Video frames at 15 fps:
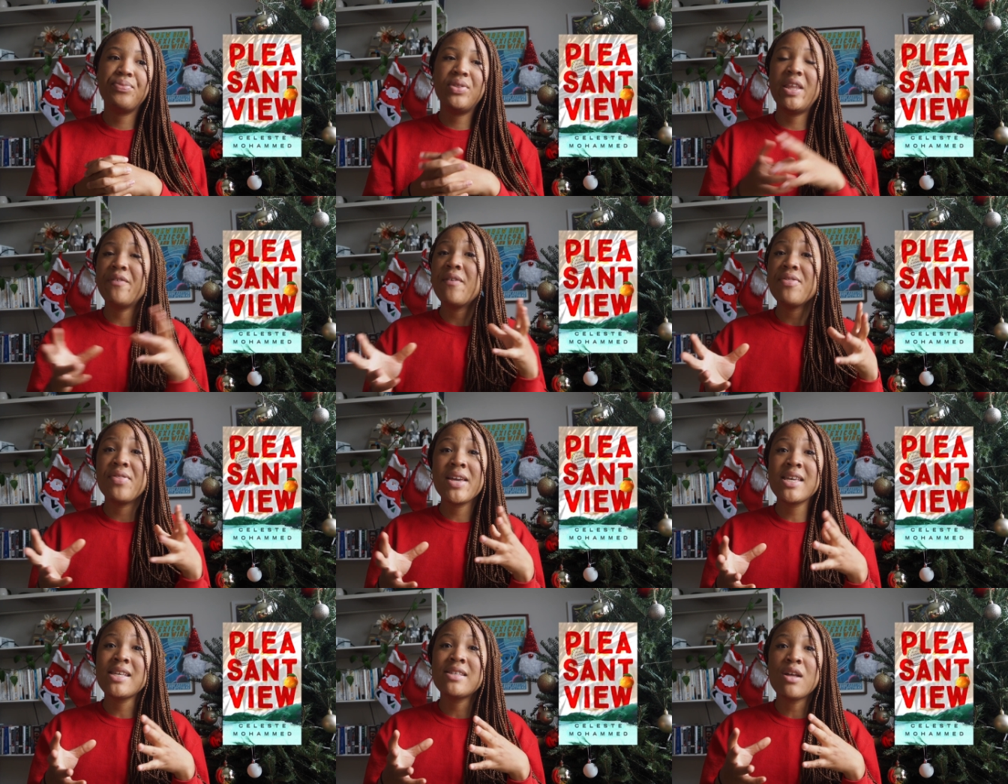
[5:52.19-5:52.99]
different
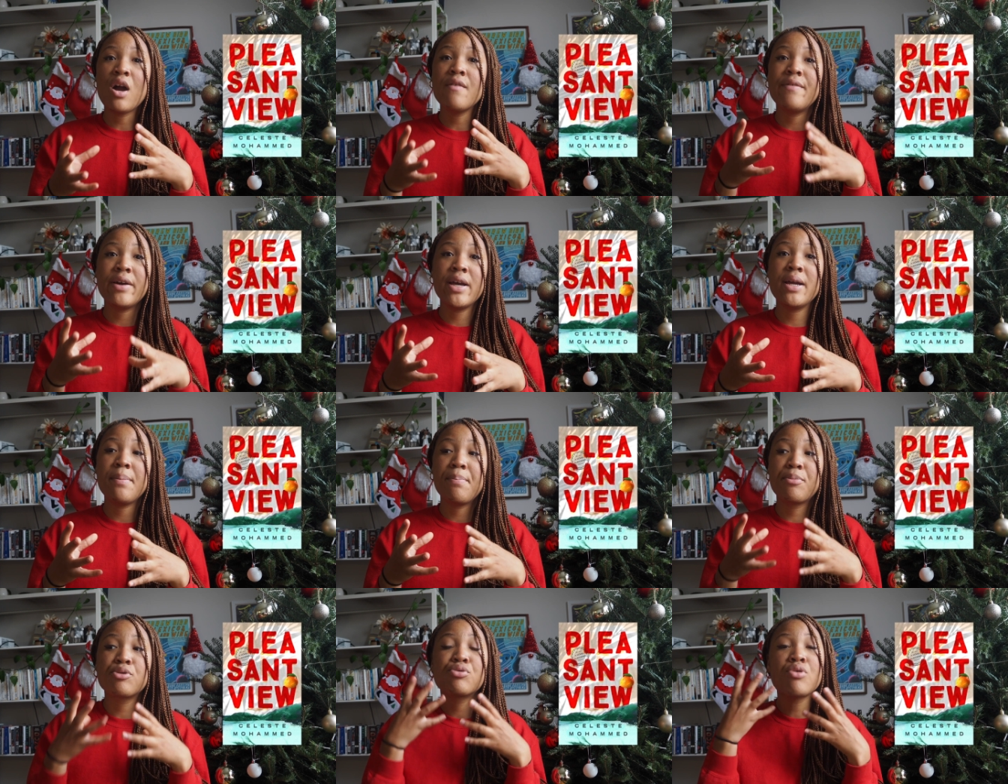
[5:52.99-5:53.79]
things that are very
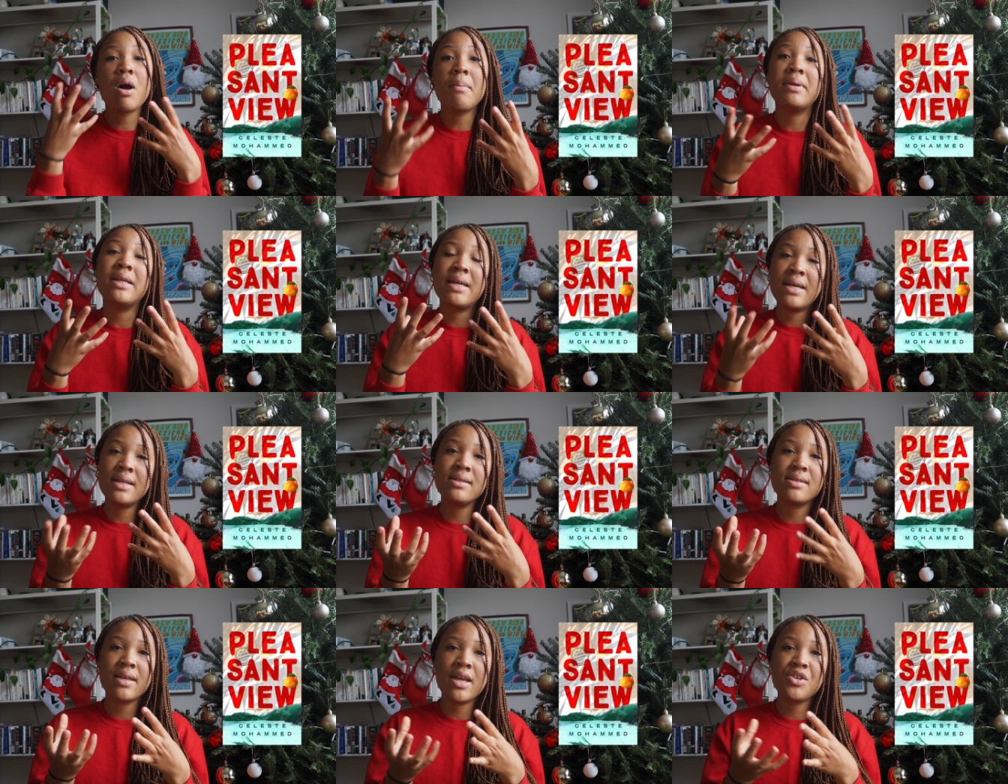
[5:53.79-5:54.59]

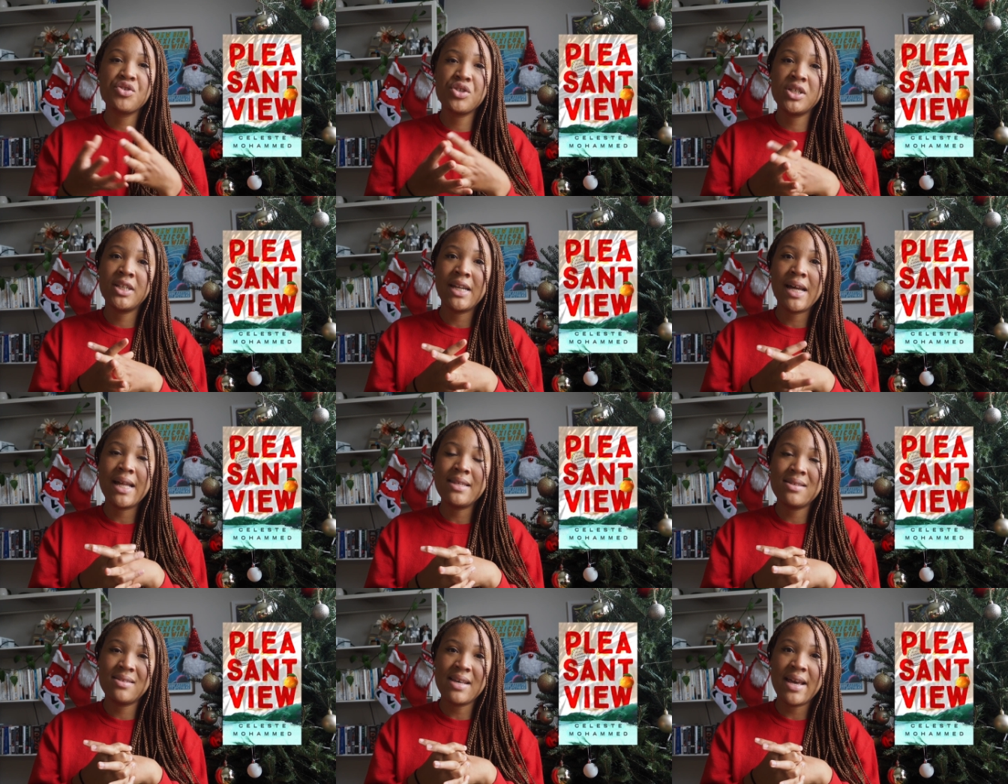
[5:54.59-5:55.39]
prominent in
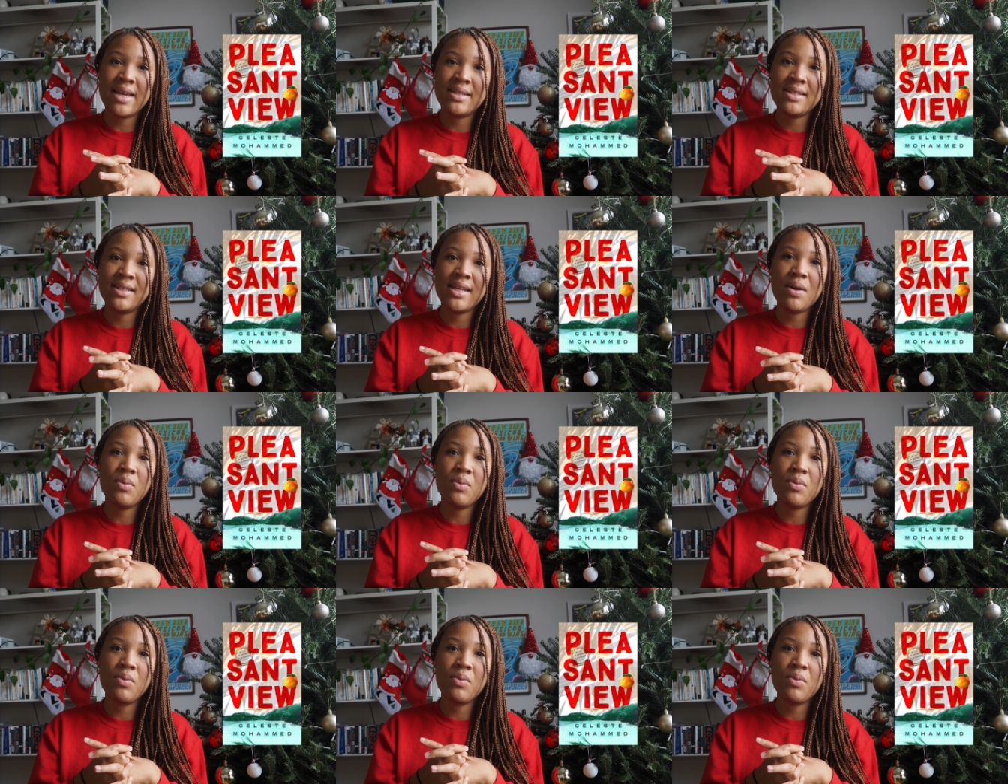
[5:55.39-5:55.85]
Trinidad society.